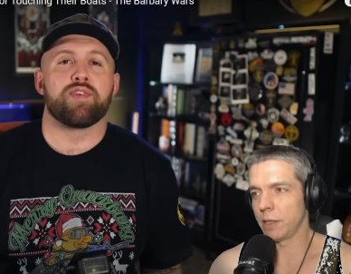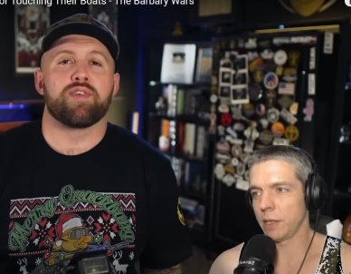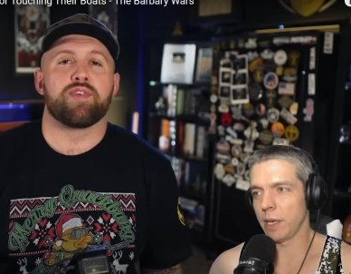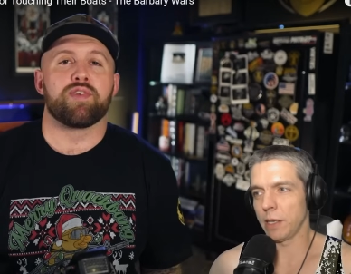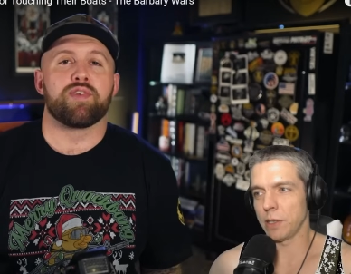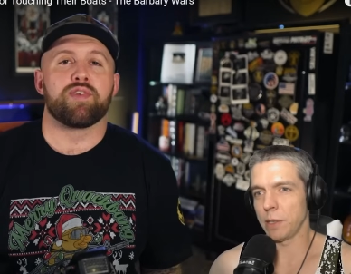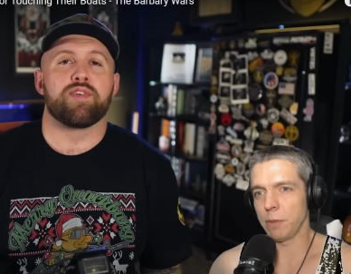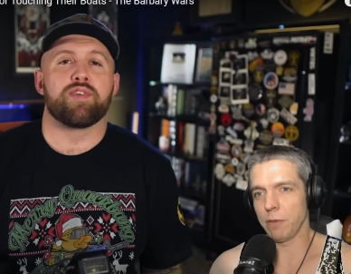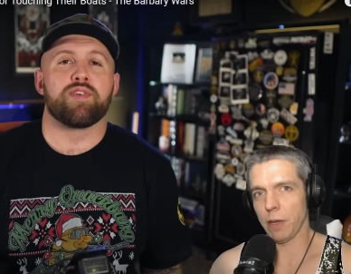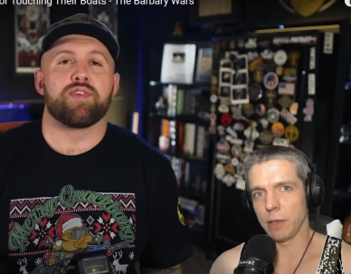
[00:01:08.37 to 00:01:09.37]
Speaker 1: can't seem to
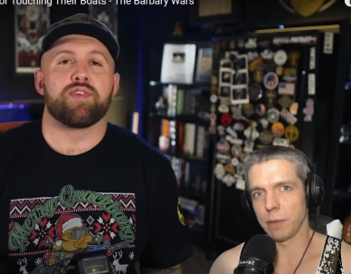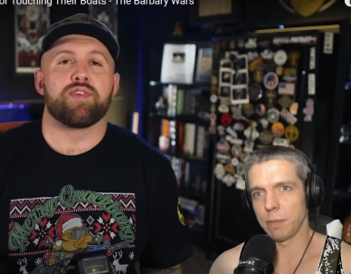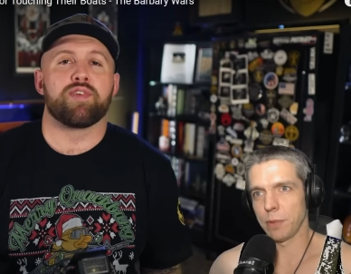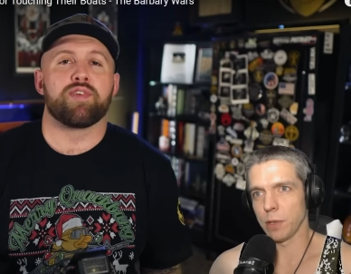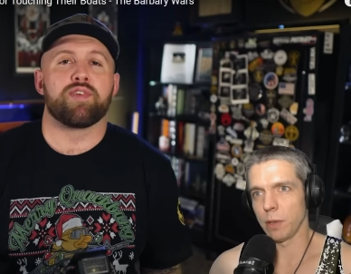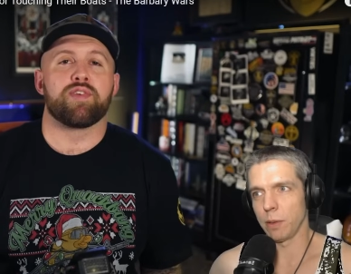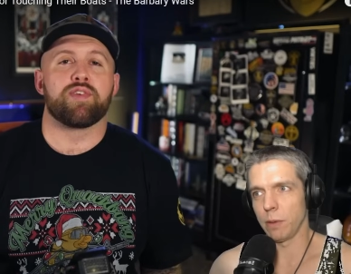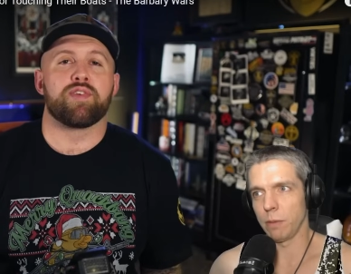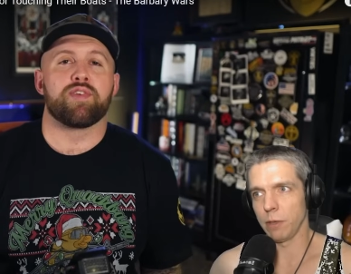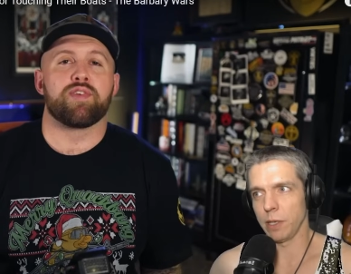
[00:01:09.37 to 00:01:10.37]
find it. So
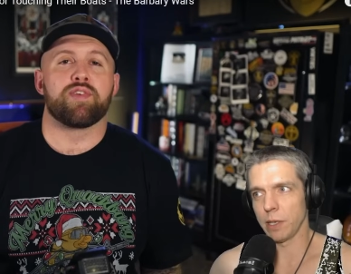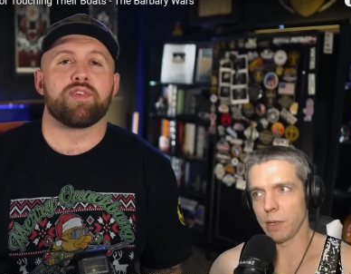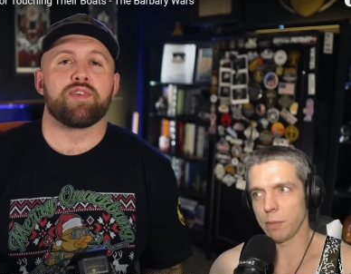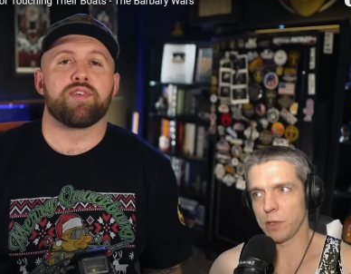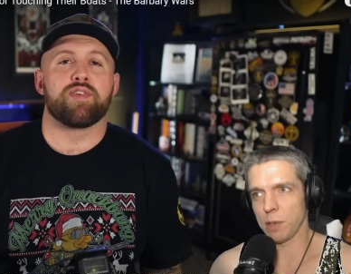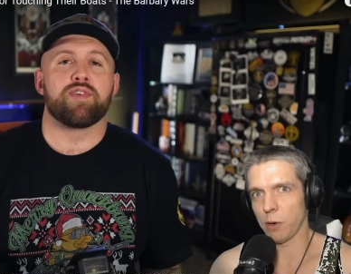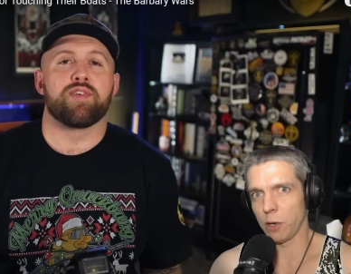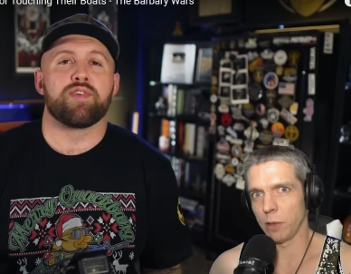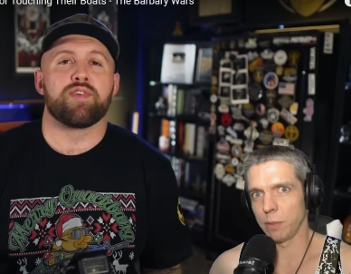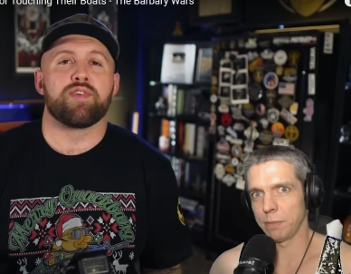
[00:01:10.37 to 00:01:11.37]
hopefully it comes
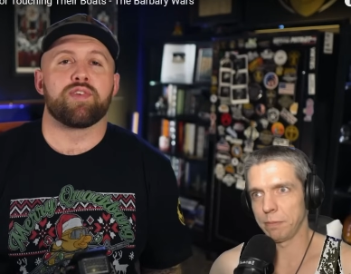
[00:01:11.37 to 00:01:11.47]
tomorrow.